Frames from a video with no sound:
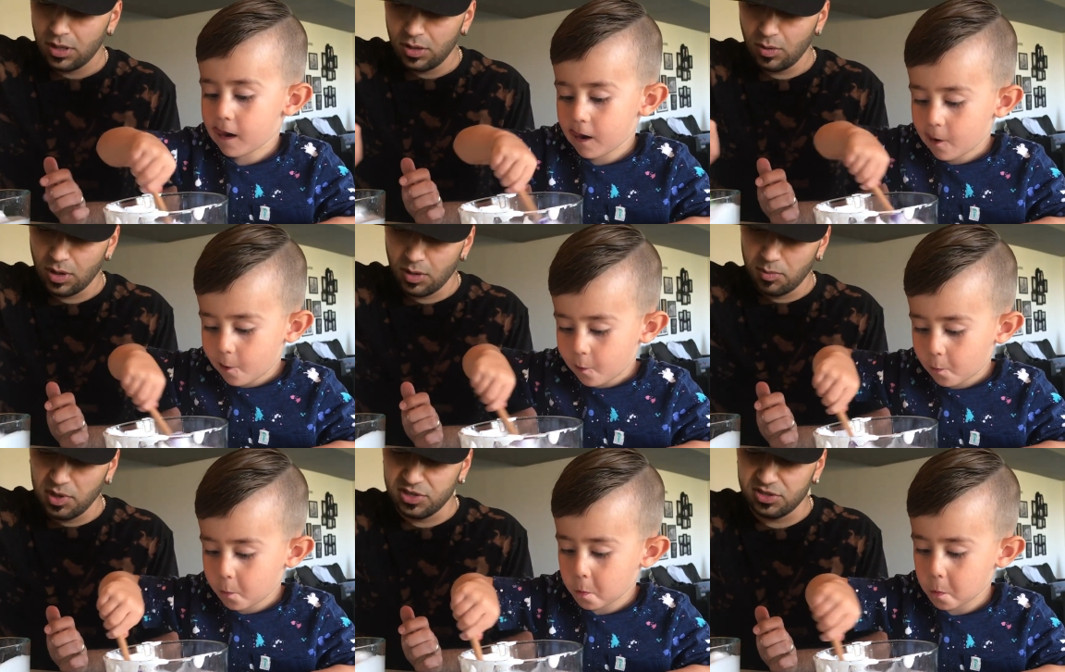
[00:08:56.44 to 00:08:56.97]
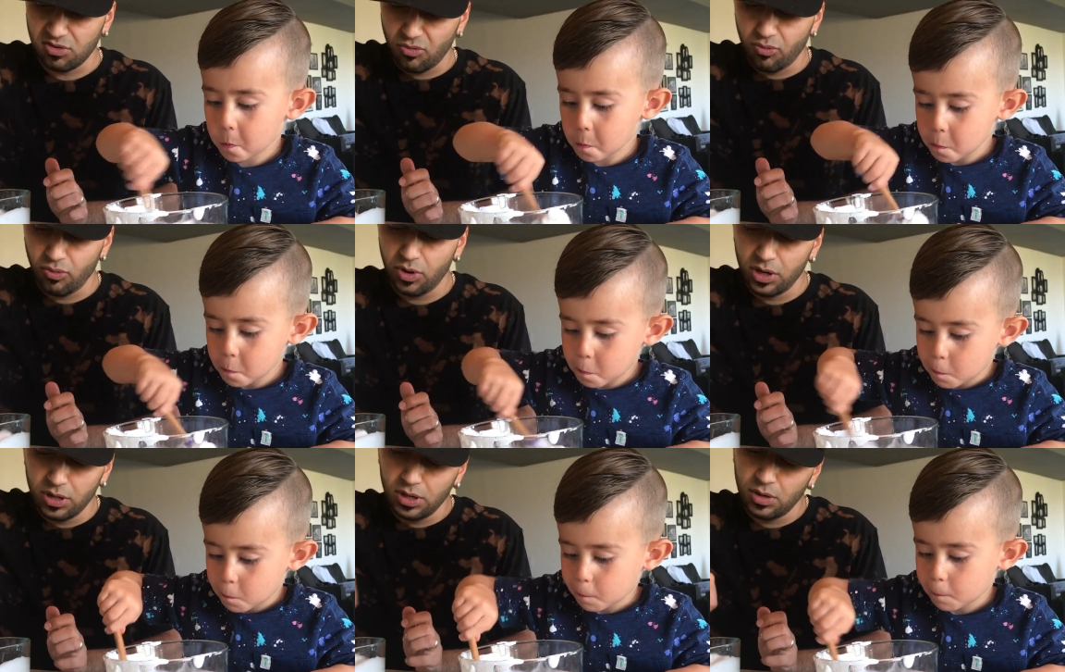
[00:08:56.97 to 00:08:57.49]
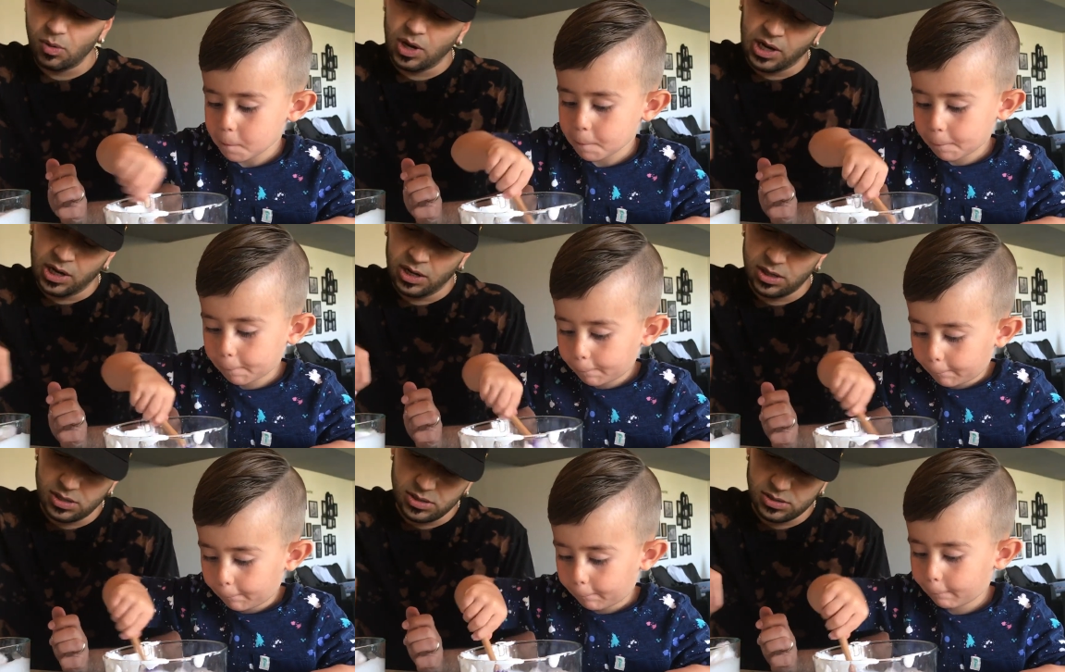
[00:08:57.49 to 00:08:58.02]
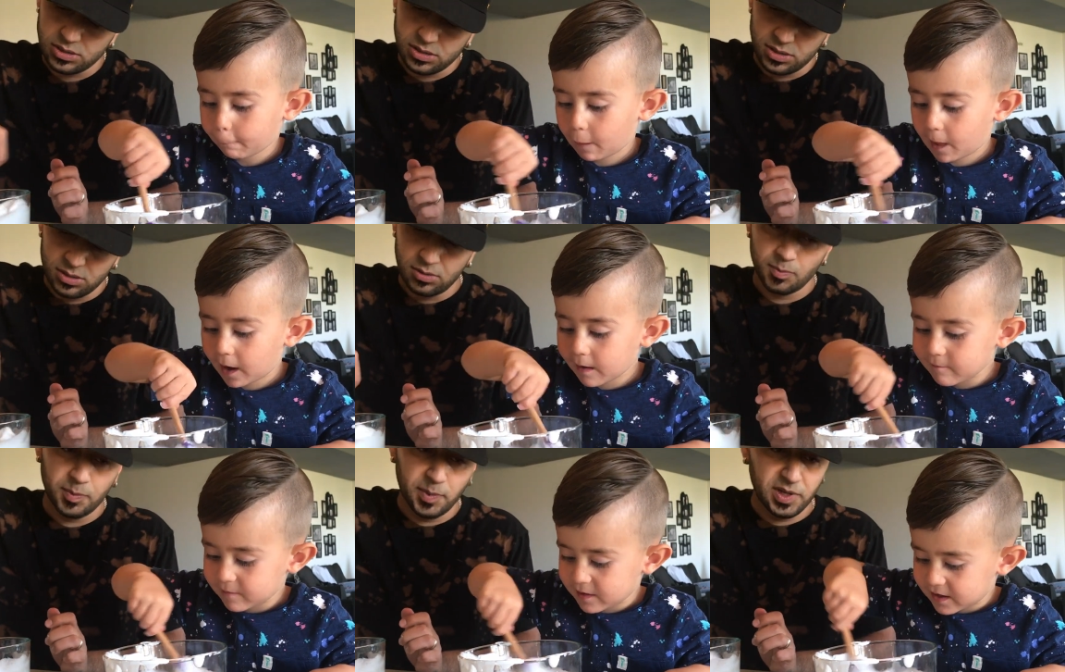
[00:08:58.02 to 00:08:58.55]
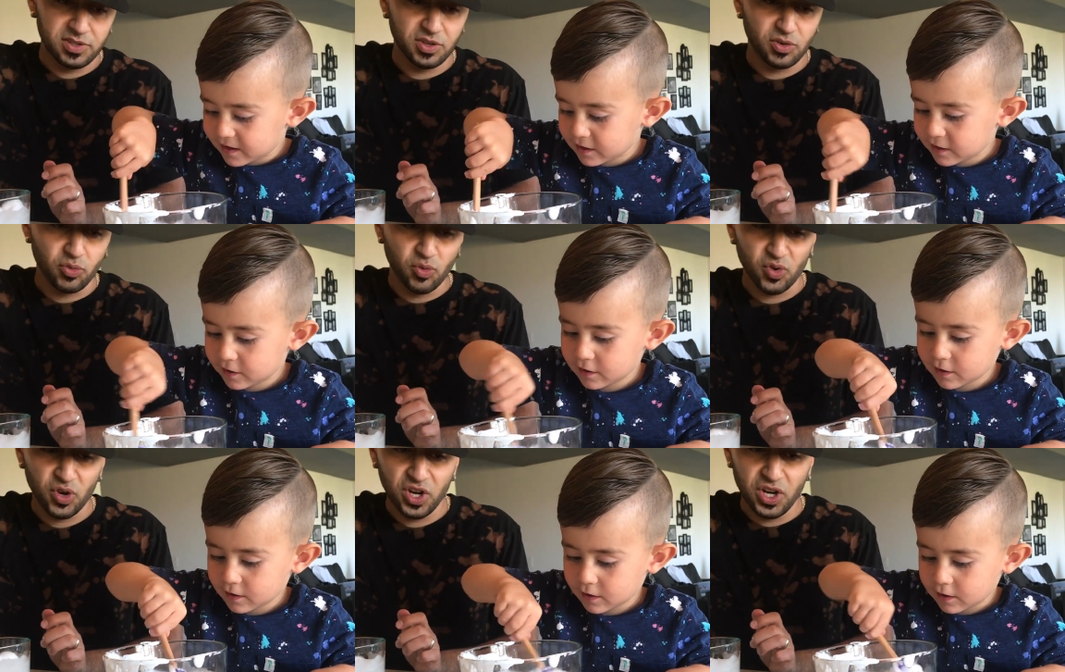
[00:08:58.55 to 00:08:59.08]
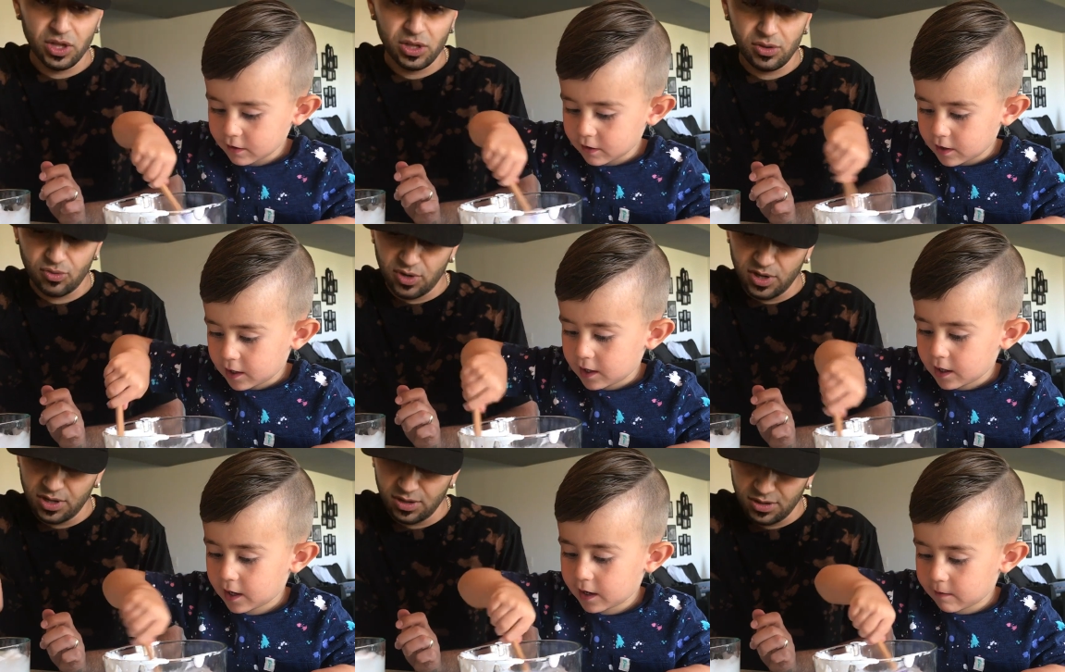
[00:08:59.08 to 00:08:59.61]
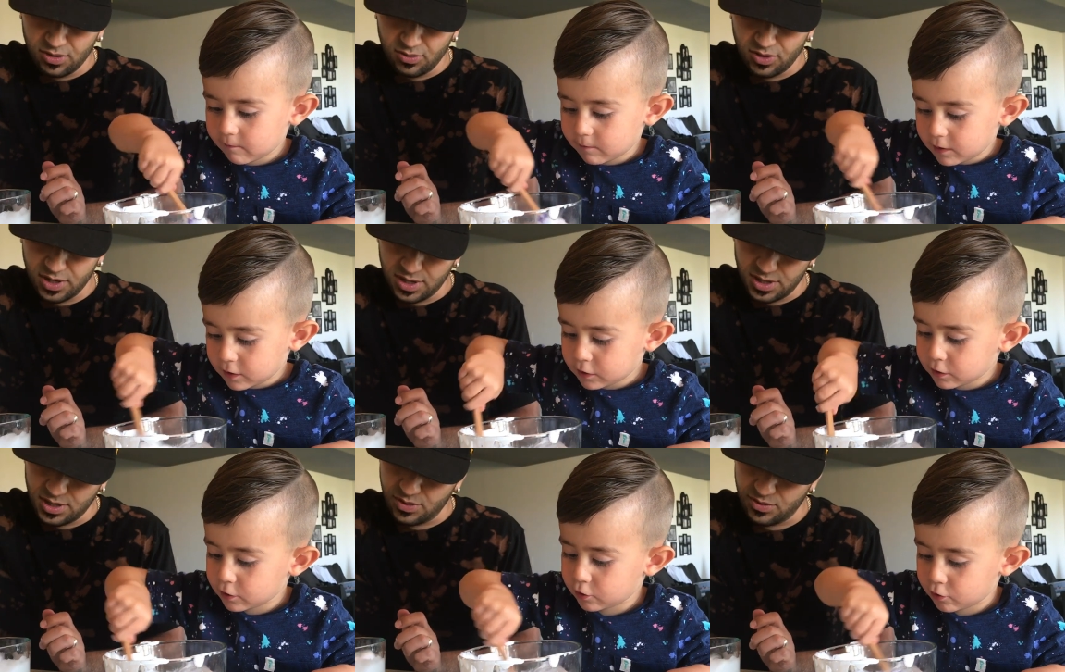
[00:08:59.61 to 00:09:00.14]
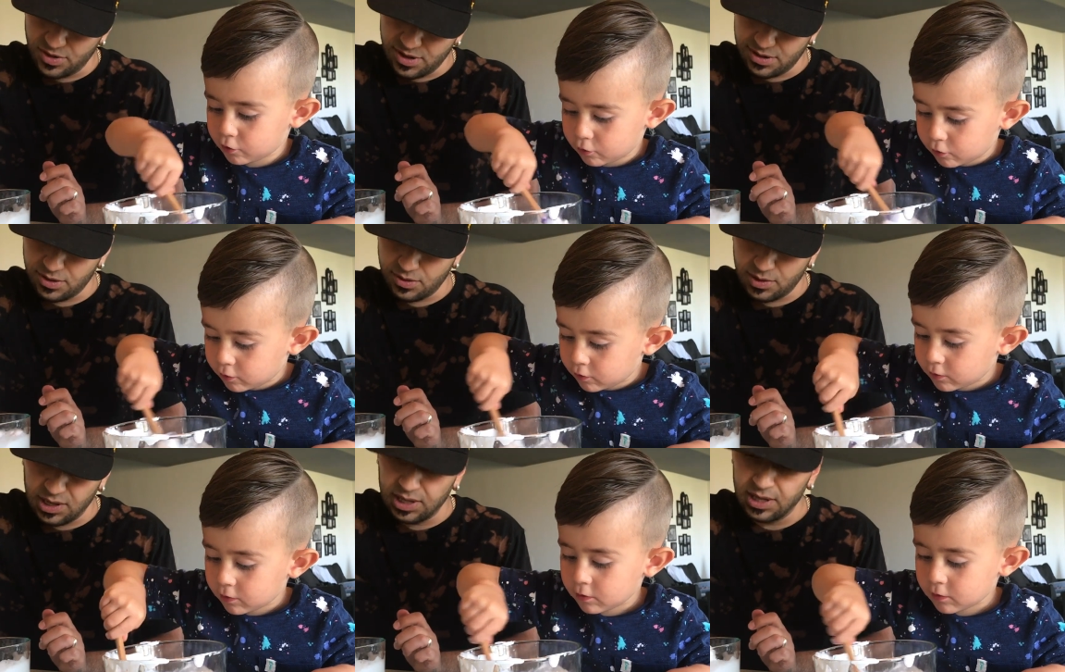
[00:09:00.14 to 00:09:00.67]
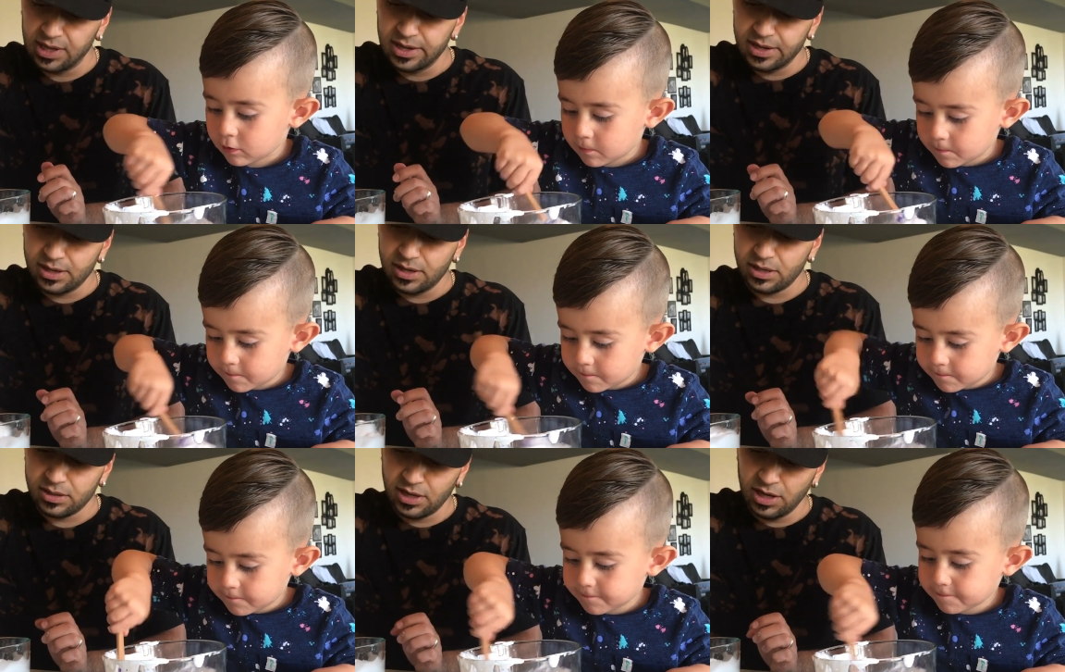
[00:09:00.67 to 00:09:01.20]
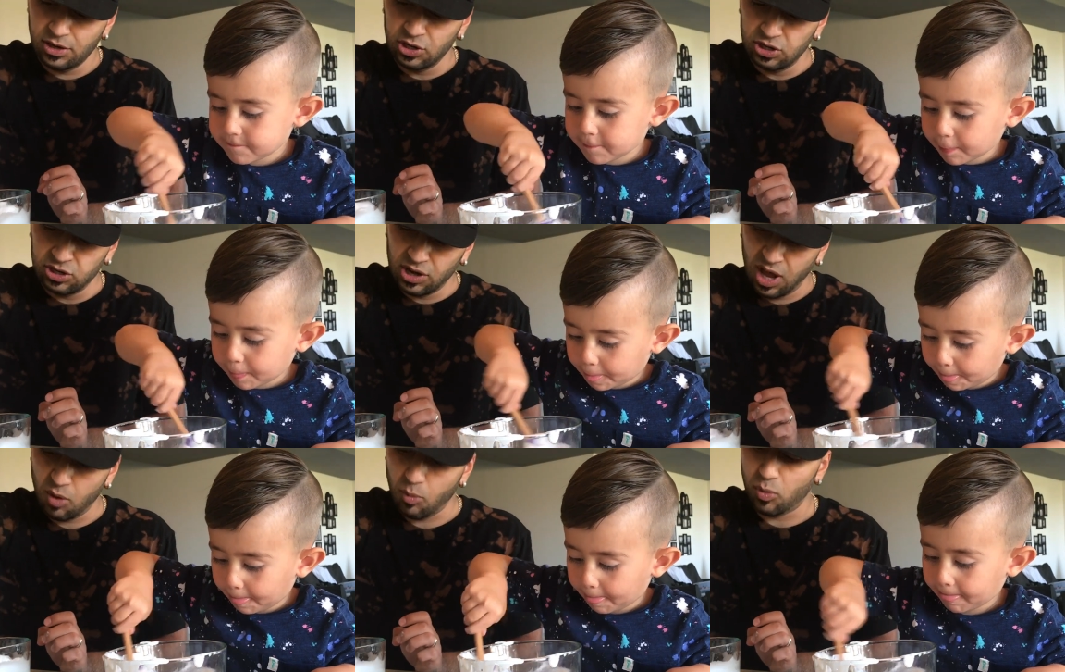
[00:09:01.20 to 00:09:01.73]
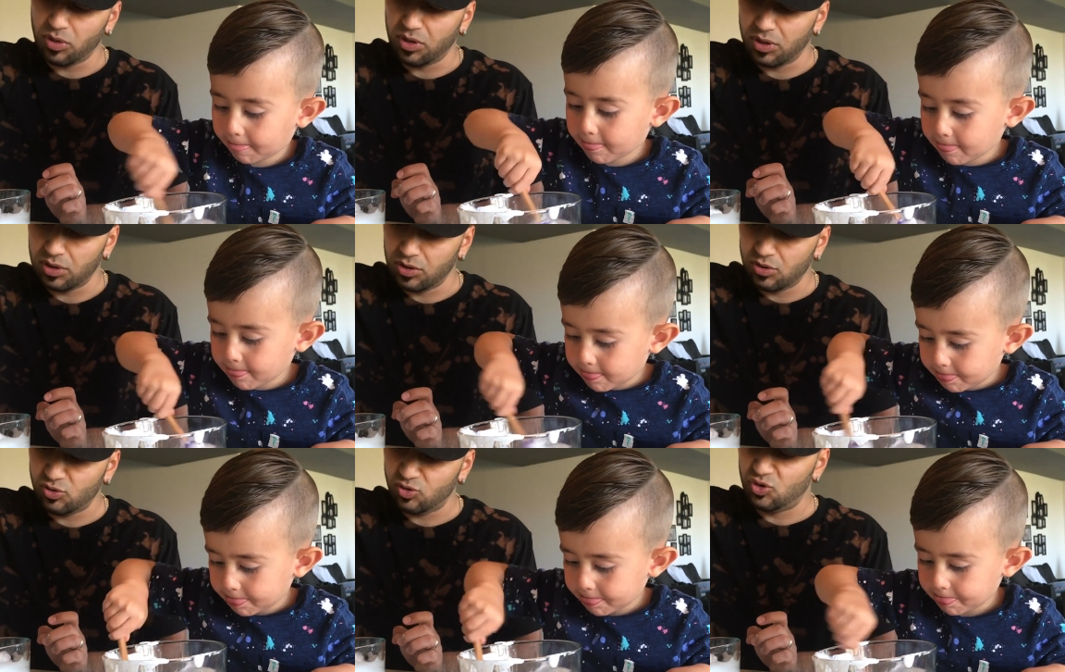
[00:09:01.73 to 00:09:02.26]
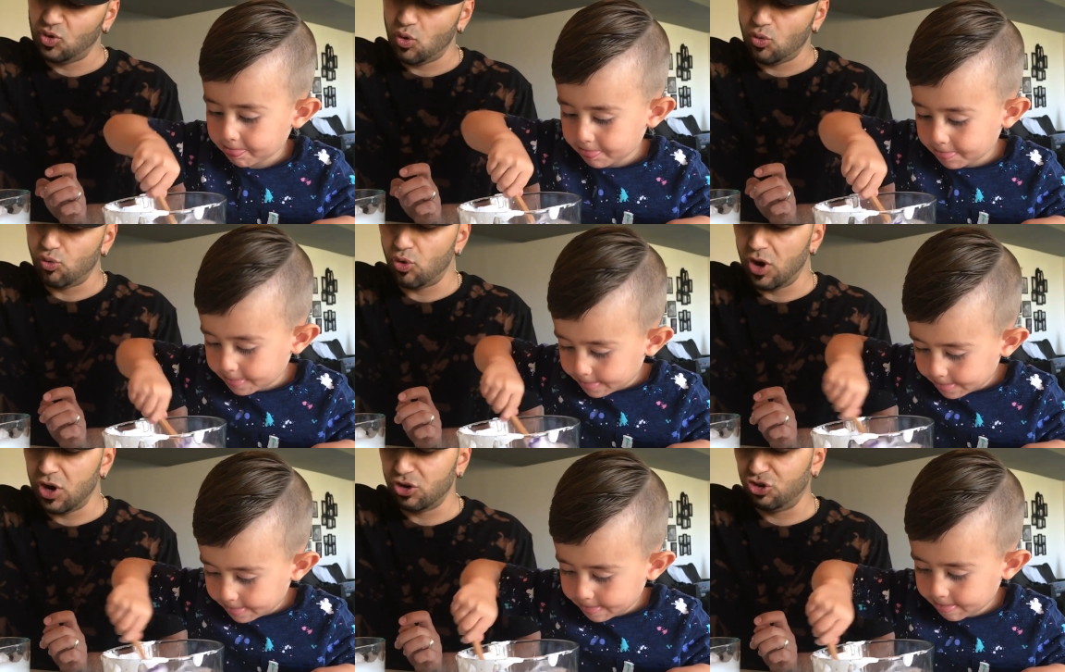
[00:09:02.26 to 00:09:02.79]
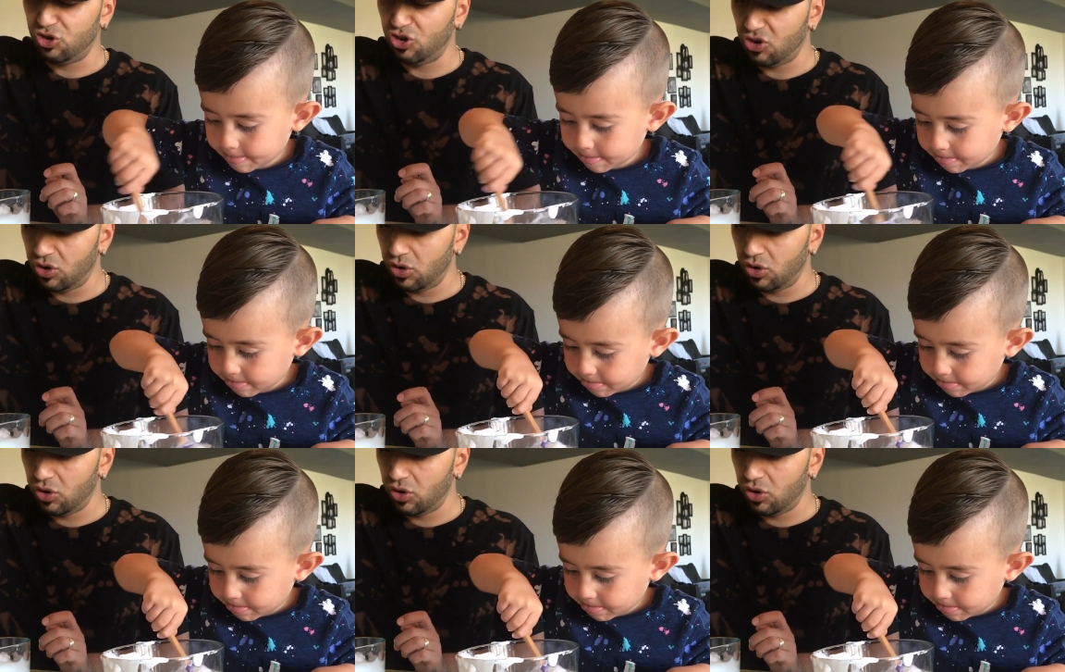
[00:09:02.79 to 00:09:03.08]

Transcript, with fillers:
Speaker 1: You want to mix it really well mean, Mix it really, really, really, too. really well. Take your time with it. There's no rush.